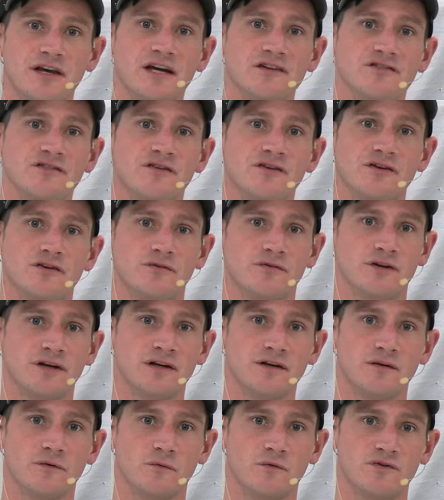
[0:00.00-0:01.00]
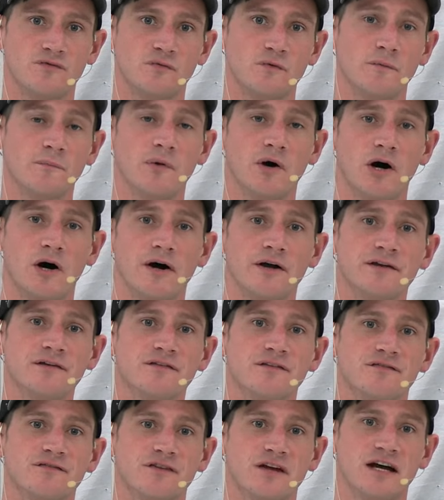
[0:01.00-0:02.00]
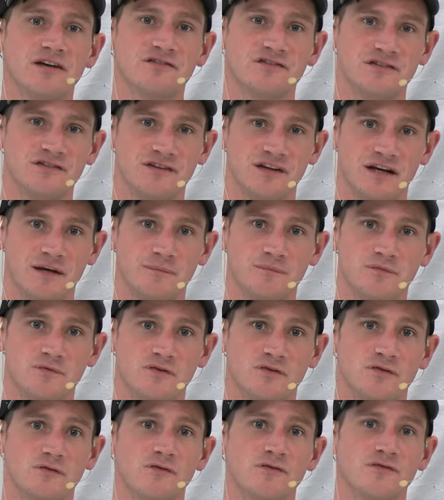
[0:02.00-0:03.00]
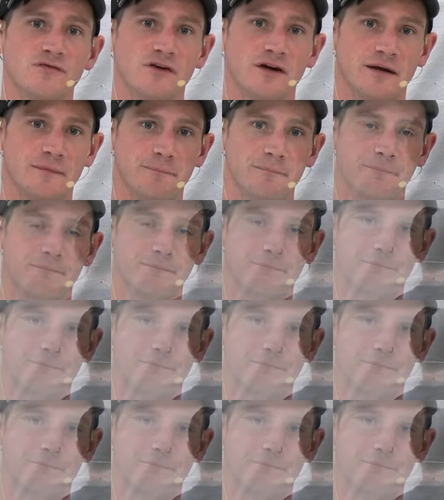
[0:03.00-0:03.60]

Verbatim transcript: the edge of the unit, which will bond the flashing tape to the frame.